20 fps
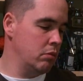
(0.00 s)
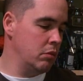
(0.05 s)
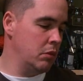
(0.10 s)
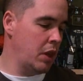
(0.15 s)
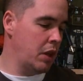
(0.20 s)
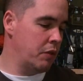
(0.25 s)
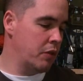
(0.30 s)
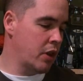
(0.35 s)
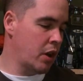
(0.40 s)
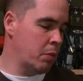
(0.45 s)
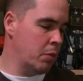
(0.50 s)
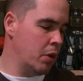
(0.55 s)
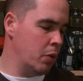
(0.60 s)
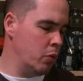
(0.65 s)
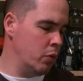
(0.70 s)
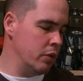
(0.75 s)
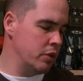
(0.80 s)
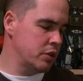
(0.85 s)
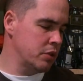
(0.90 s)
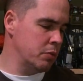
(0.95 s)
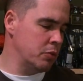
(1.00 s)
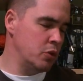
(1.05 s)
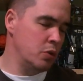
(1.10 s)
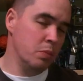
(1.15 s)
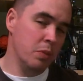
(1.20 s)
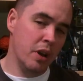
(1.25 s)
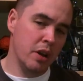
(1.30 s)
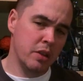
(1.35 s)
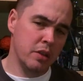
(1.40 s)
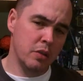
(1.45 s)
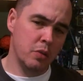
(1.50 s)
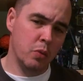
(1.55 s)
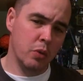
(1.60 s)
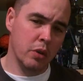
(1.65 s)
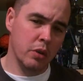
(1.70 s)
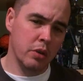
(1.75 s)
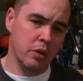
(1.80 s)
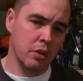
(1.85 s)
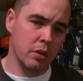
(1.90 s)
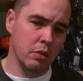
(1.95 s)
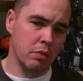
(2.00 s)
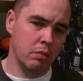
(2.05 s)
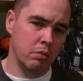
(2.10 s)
they'd come up with some new method where the